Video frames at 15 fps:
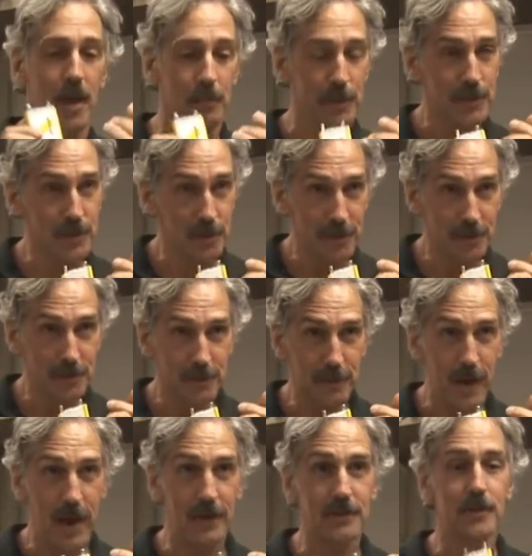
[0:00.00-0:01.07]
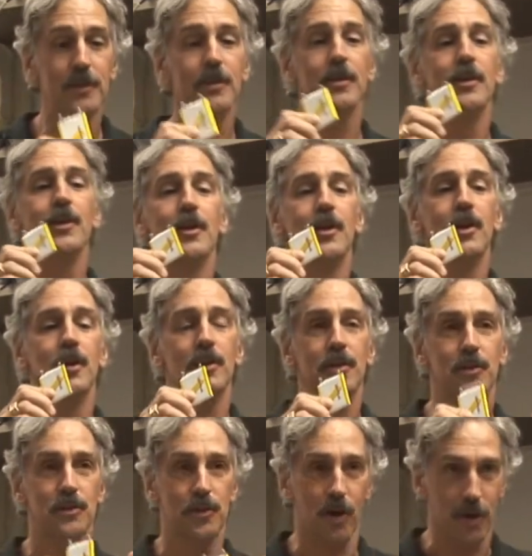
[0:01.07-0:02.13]
Temperature is a factor,
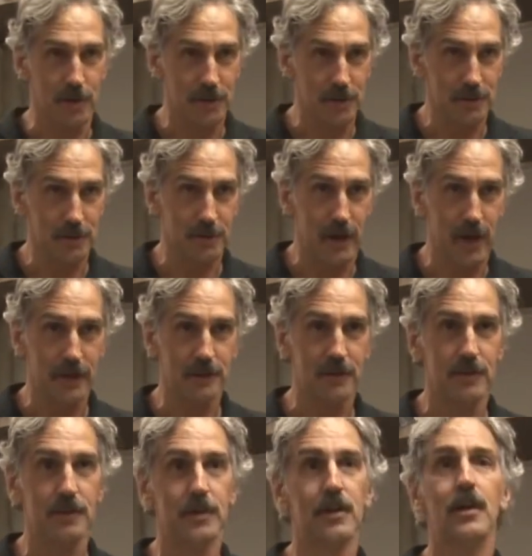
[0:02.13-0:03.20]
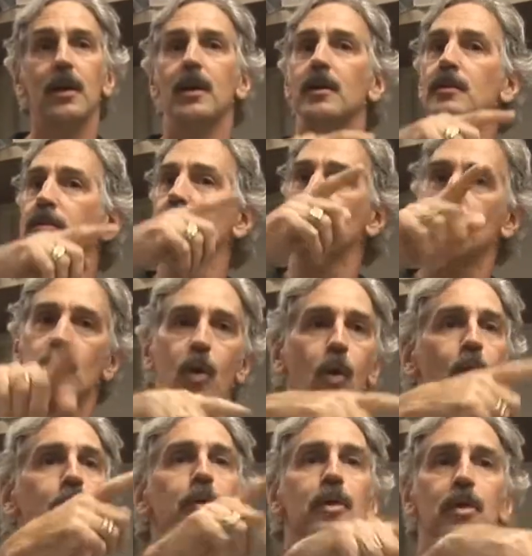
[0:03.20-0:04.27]
charge is a factor, just
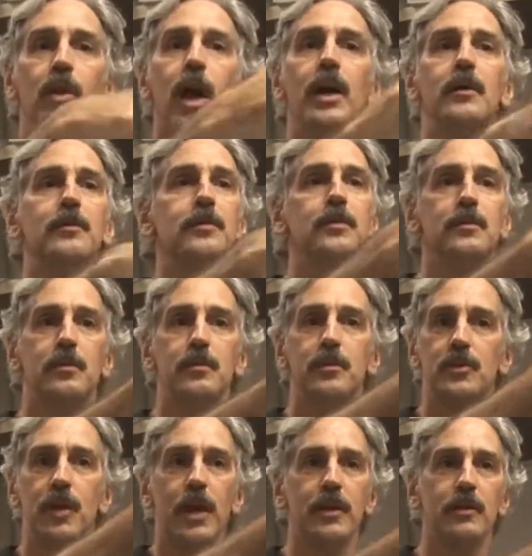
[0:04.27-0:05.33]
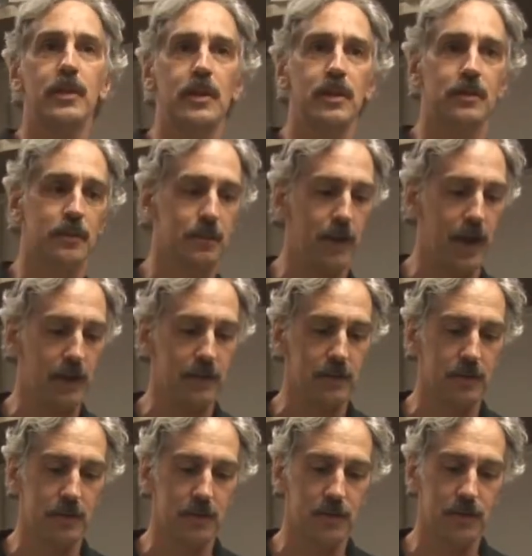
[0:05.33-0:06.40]
over the life, cycling is a
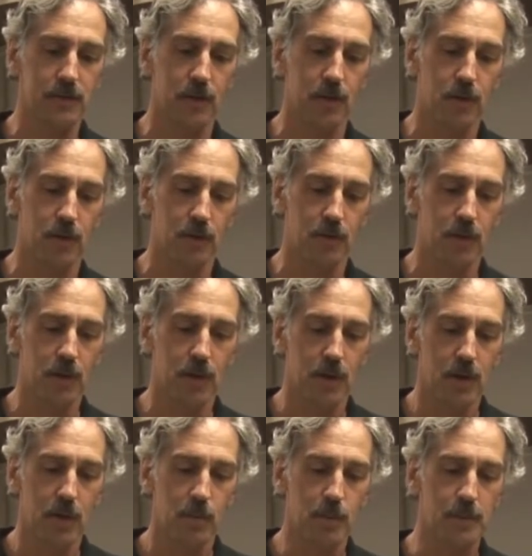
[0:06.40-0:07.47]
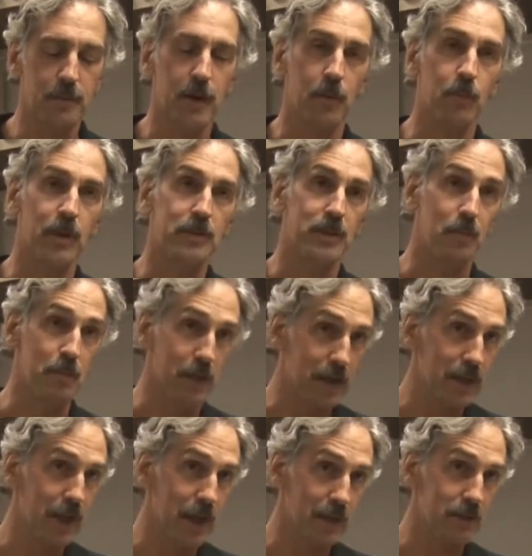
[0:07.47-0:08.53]
factor. So we found ways to
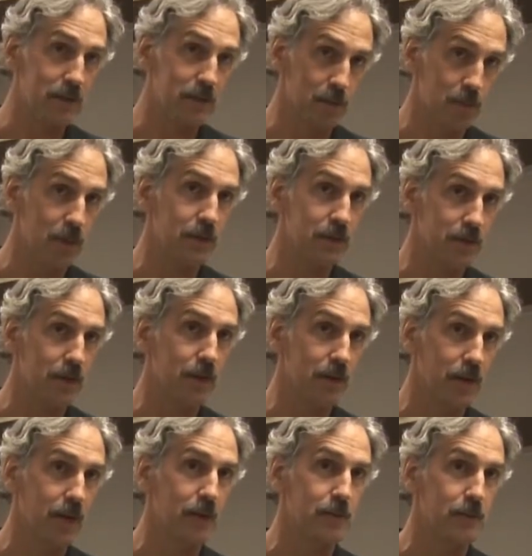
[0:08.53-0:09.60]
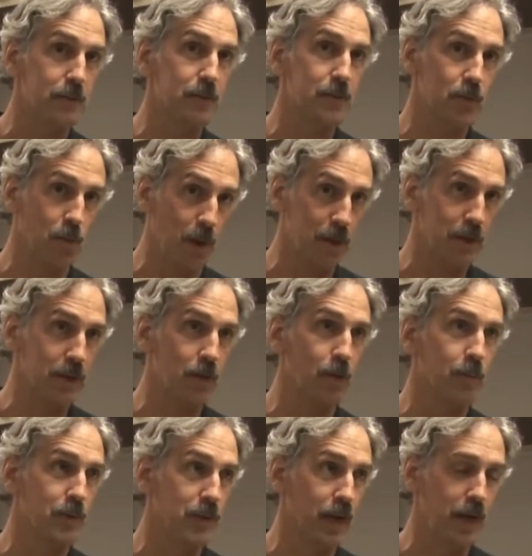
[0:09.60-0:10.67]
mitigate the risk of swelling
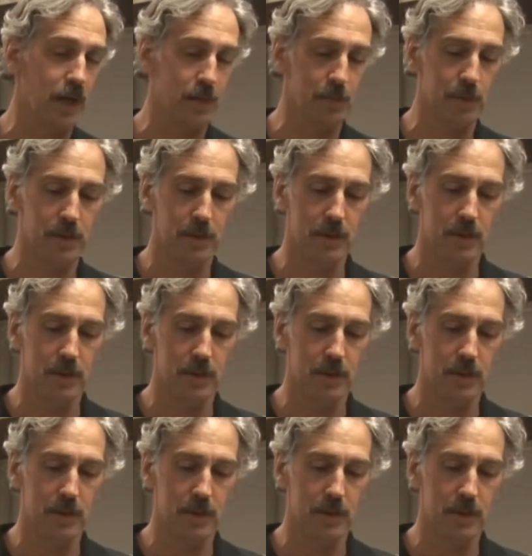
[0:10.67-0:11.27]
over time.